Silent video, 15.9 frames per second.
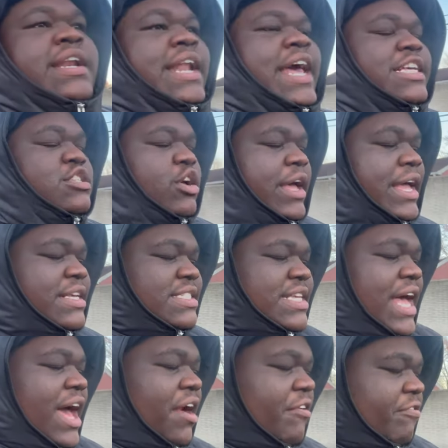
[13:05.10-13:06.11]
that's
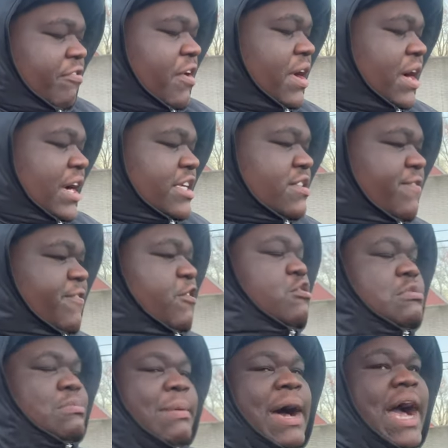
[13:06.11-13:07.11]
inside the front of this
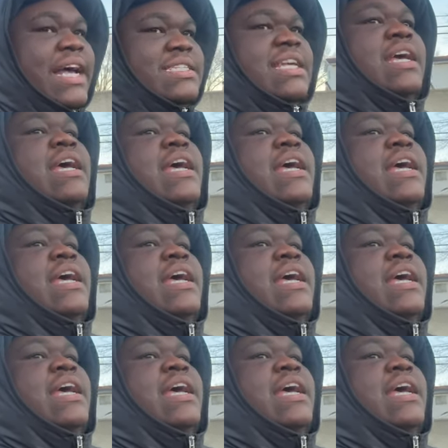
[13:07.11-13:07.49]
fuse box,